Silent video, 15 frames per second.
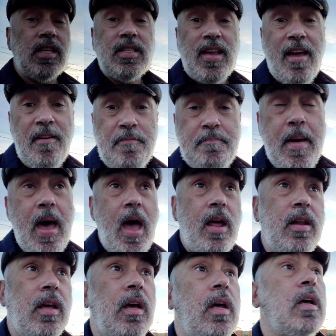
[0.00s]
a safe
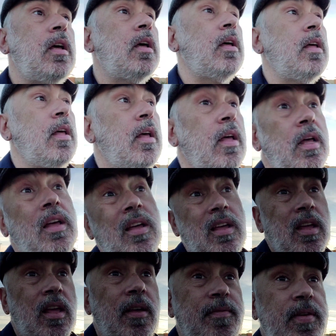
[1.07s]
bet.
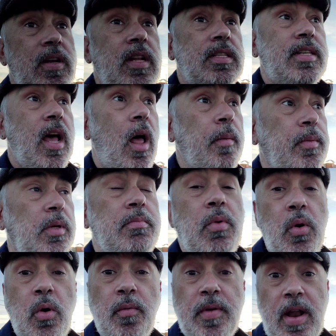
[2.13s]
If he needs help to
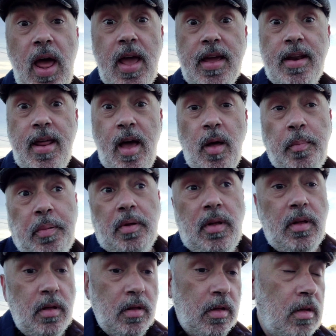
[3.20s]
move and I can help, huh?